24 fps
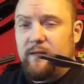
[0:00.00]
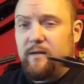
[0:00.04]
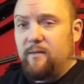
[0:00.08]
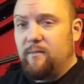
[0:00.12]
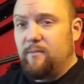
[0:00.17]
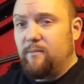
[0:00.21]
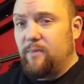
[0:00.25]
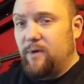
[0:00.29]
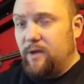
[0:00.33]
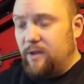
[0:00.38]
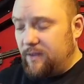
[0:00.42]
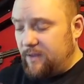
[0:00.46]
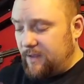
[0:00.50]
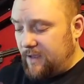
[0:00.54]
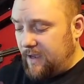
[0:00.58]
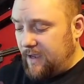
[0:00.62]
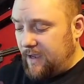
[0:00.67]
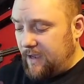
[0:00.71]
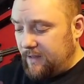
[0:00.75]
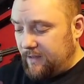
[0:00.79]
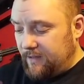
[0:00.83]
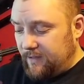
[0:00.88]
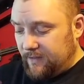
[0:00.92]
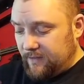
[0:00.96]
but they
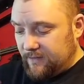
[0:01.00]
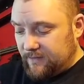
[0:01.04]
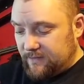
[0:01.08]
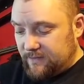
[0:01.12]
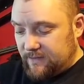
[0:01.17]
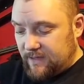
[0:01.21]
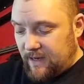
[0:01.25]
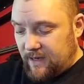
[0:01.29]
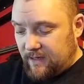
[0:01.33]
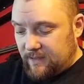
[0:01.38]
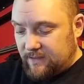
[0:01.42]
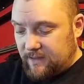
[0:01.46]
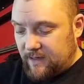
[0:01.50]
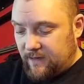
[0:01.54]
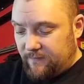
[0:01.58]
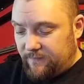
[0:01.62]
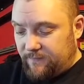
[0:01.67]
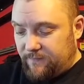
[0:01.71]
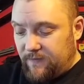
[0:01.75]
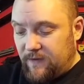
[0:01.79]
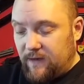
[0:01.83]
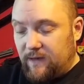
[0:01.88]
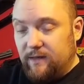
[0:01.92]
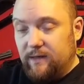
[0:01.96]
are the exact same
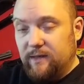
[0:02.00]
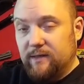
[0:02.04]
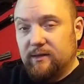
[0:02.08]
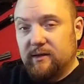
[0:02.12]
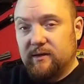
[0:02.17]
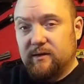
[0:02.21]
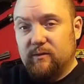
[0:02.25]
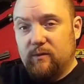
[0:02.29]
thickness as